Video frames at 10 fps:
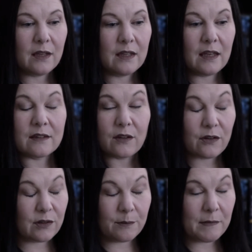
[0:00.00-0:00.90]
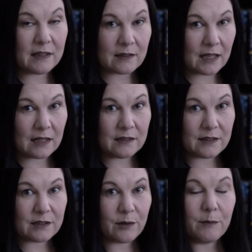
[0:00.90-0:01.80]
he has an amazing
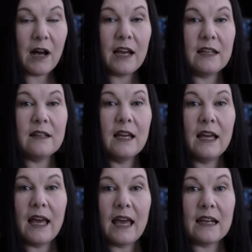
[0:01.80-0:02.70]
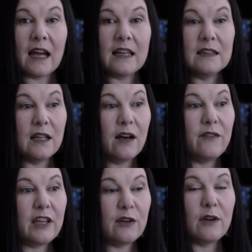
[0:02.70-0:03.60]
analytical mind, and I love
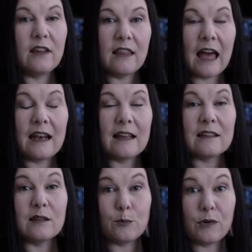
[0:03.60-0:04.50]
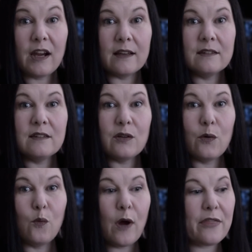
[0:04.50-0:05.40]
hearing that expressed,
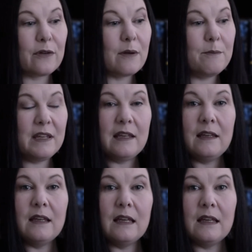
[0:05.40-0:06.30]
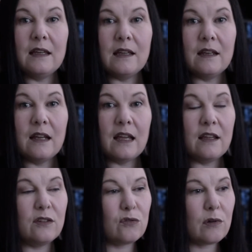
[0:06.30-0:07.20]
whether it be in
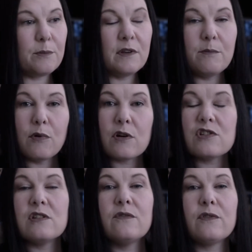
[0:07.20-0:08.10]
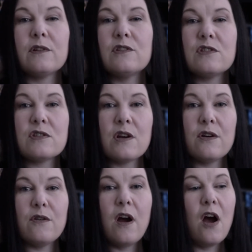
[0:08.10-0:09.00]
a scripted portion for his
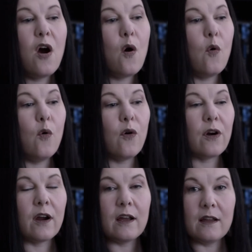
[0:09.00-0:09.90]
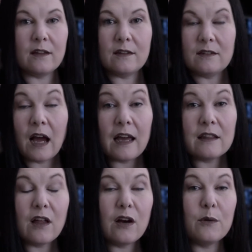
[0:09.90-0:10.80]
show or his
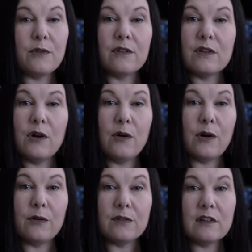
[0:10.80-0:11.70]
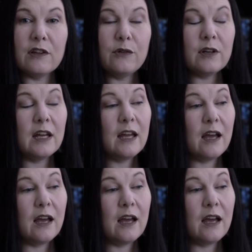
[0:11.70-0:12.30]
dialogue with his co host Luke